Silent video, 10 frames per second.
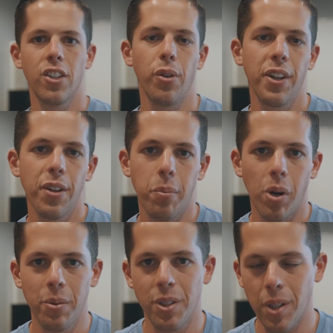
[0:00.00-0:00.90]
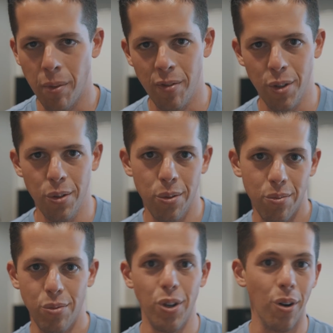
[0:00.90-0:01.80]
So I know that probably some of
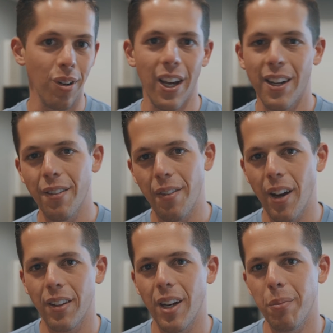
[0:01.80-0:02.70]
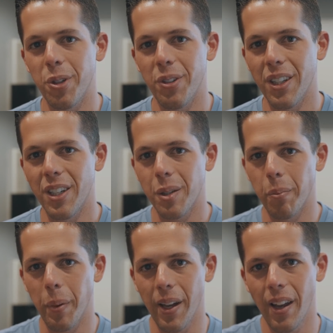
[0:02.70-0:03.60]
you don't like the fact that I'm doing this,
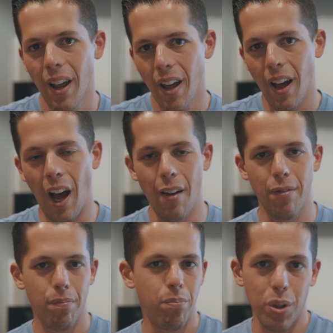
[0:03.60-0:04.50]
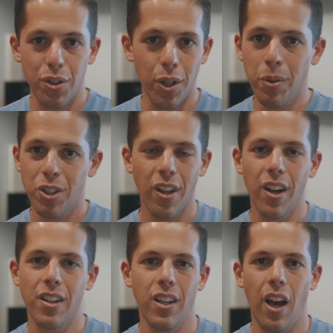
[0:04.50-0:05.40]
but I've put so much
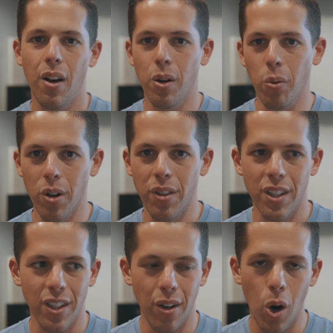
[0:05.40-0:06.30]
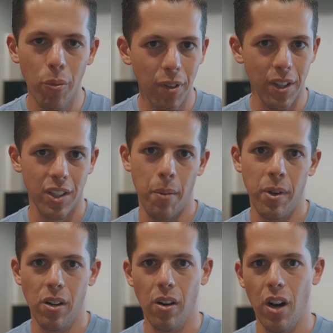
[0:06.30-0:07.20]
thought into how to word this, and hopefully it's
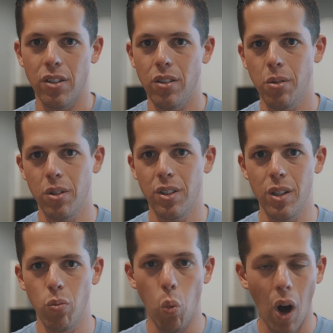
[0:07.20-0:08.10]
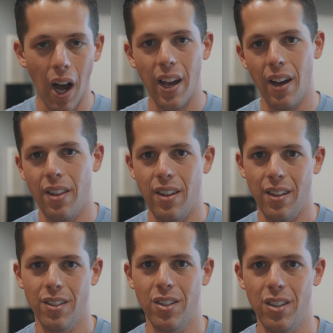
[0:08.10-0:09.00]
coming across and you can see why I
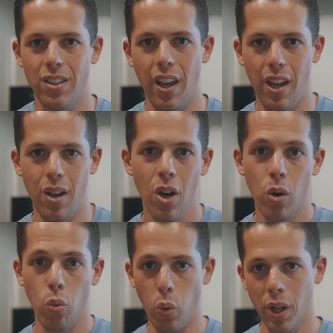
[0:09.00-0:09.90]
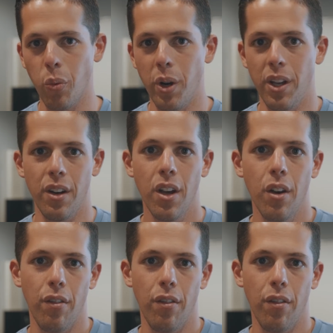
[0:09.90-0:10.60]
think this is a win-win